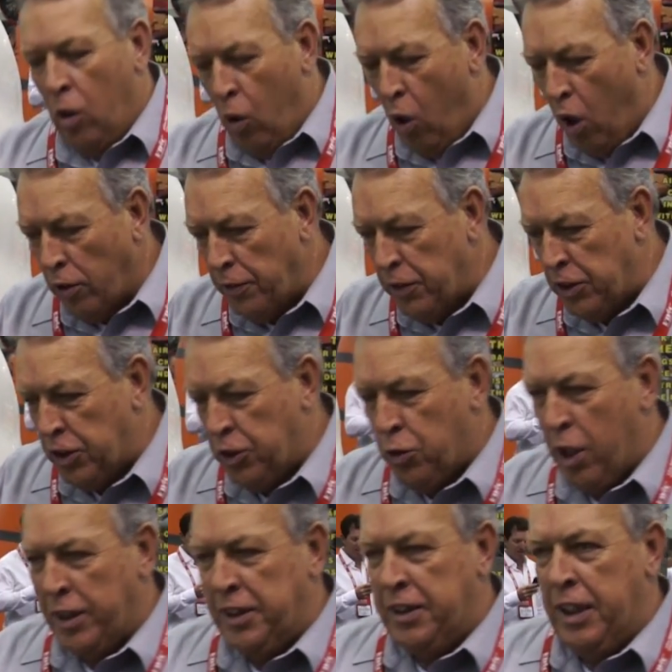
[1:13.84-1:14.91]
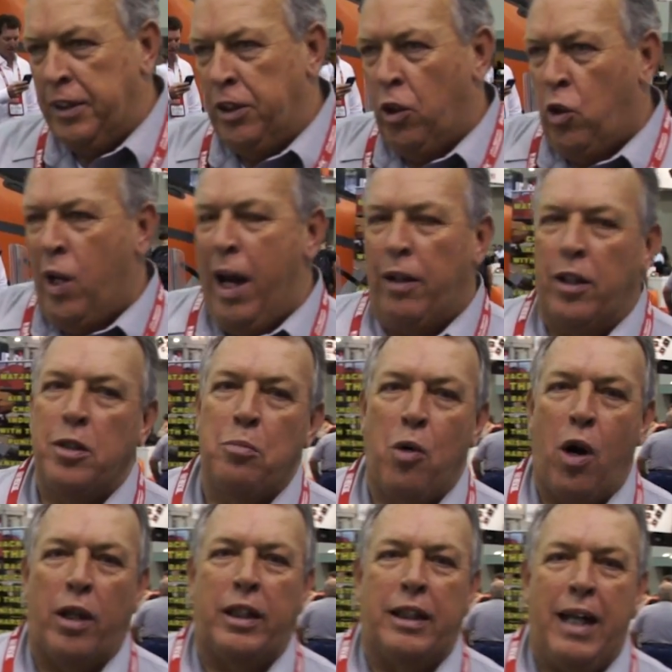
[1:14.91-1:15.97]
All of the struts that are out on the
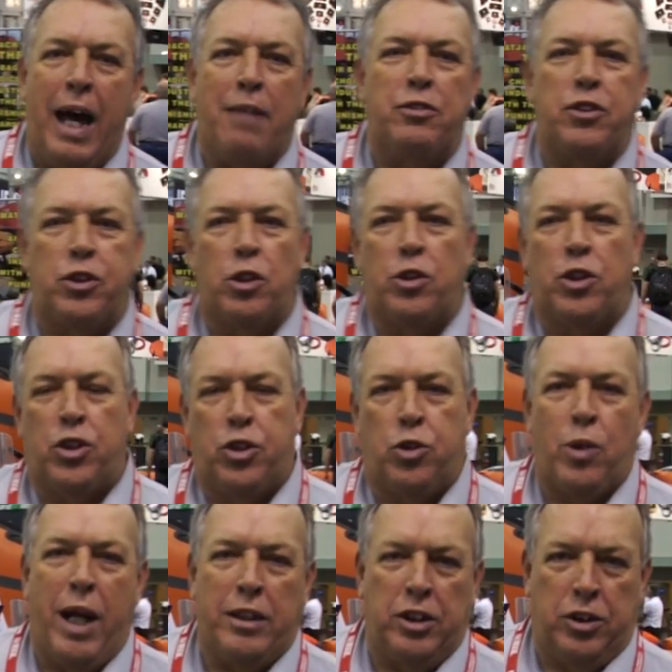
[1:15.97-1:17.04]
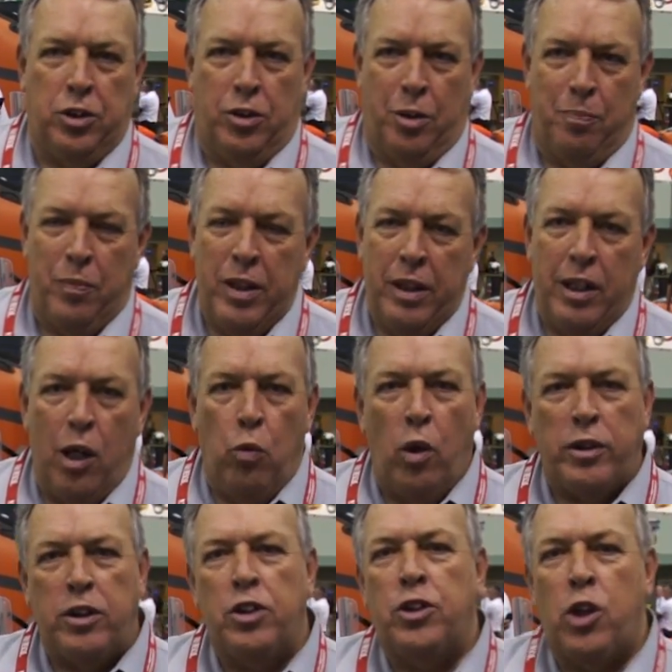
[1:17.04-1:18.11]
market have certain strengths to them. And
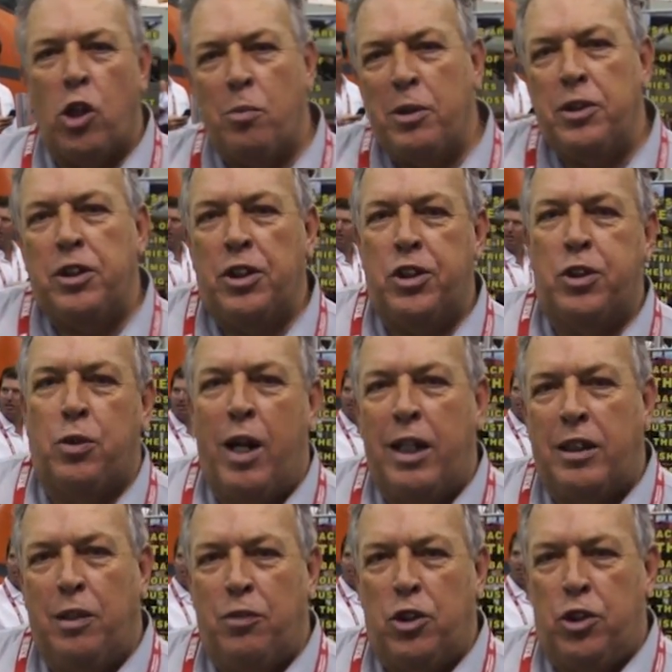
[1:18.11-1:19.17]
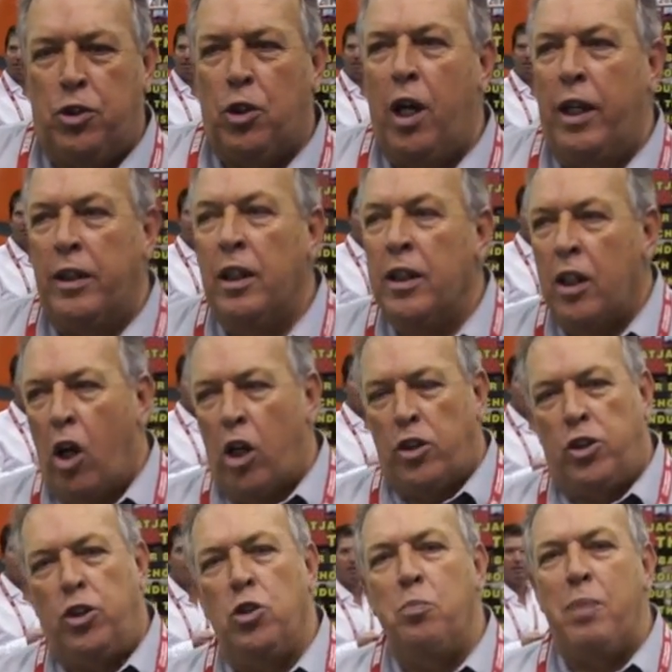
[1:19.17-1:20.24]
what determines the strength of a strut are
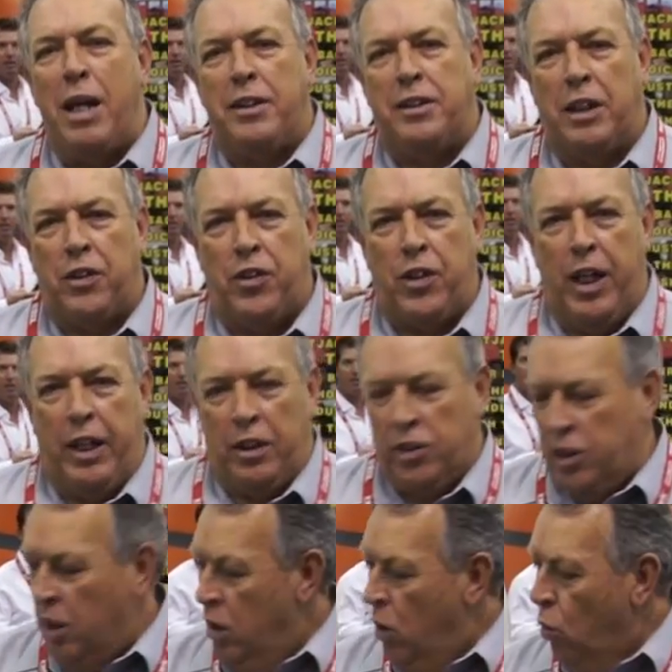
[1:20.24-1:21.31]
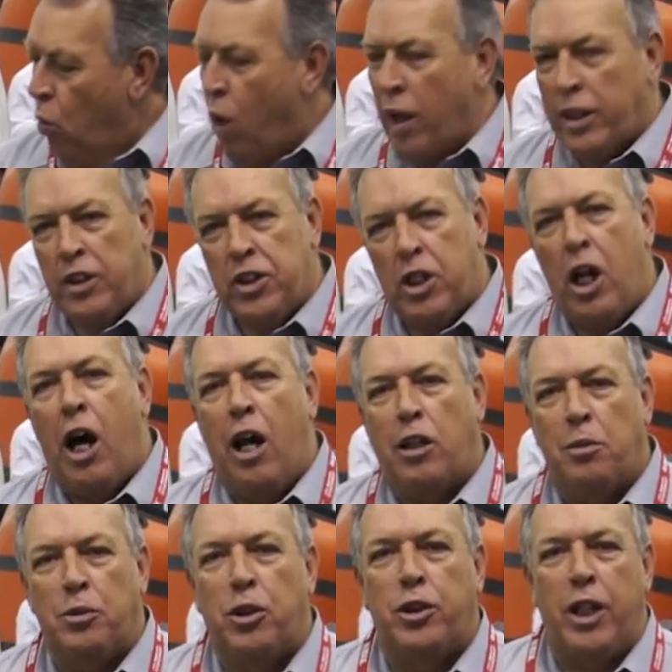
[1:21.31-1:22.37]
two basic things. One is
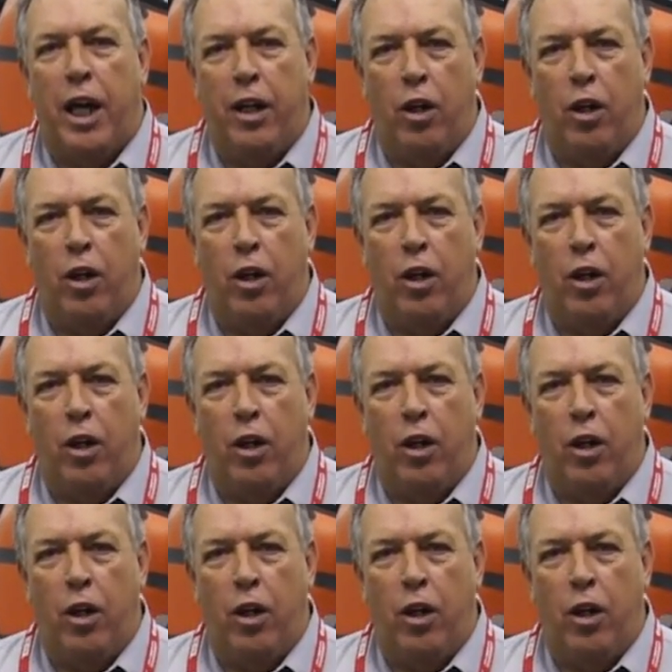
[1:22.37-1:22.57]
columnar